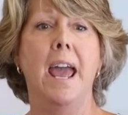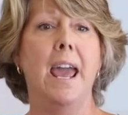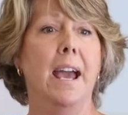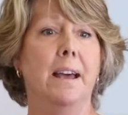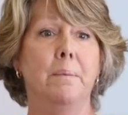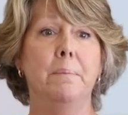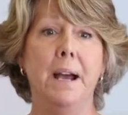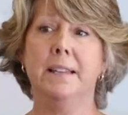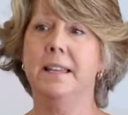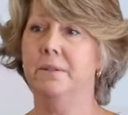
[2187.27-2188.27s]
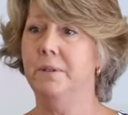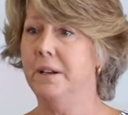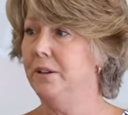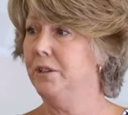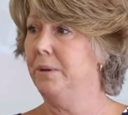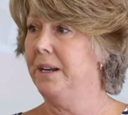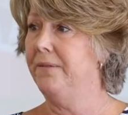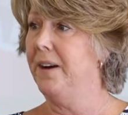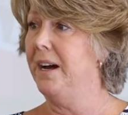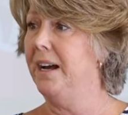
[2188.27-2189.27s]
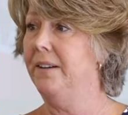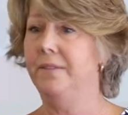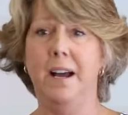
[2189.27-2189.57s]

And back then when I was 25,